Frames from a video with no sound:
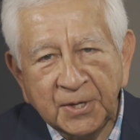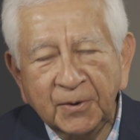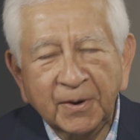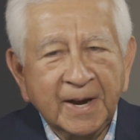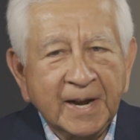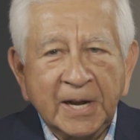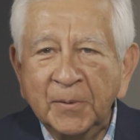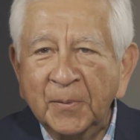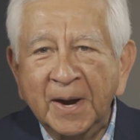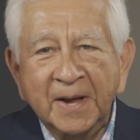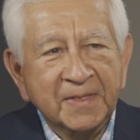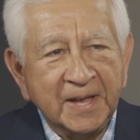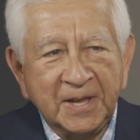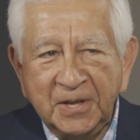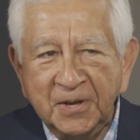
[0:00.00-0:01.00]
there any
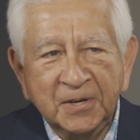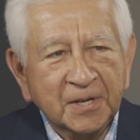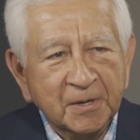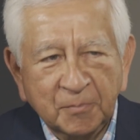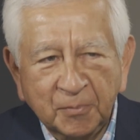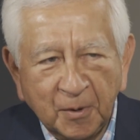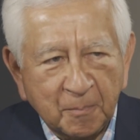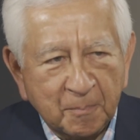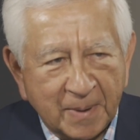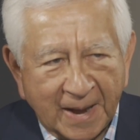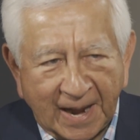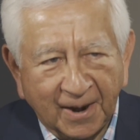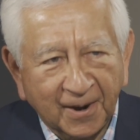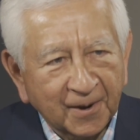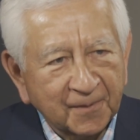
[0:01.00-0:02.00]
way that you can
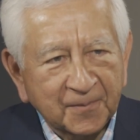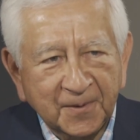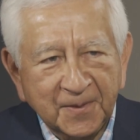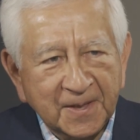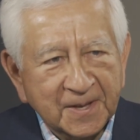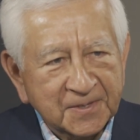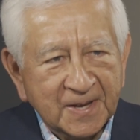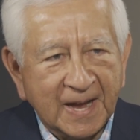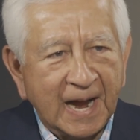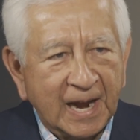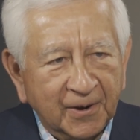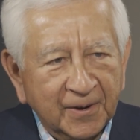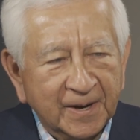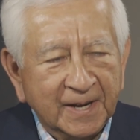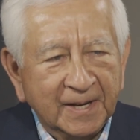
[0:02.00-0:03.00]
prepare for this
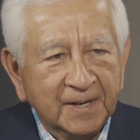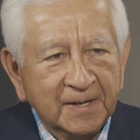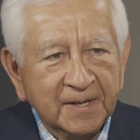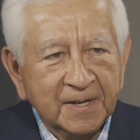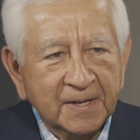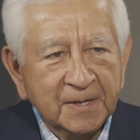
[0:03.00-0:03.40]
hiring